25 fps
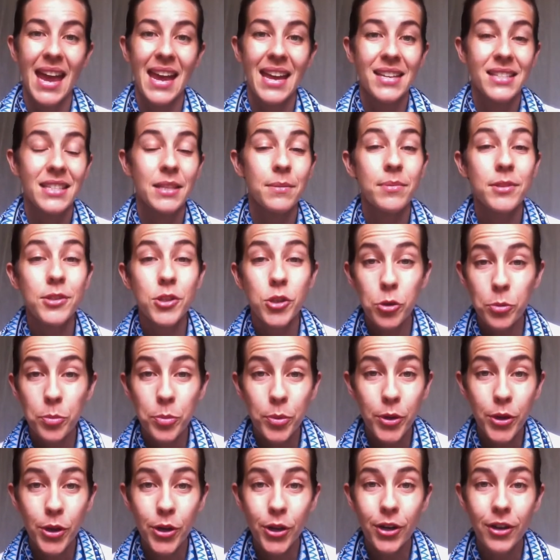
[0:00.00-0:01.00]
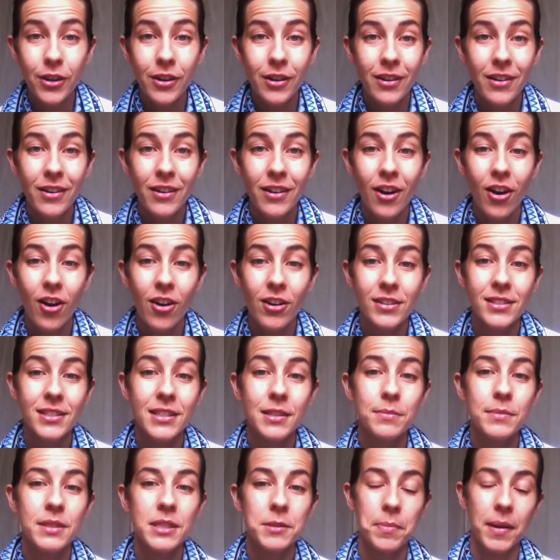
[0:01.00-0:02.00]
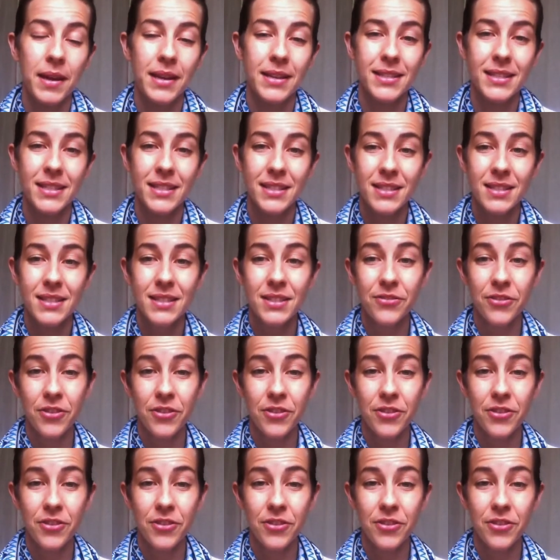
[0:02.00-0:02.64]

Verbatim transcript: Some super awesome spices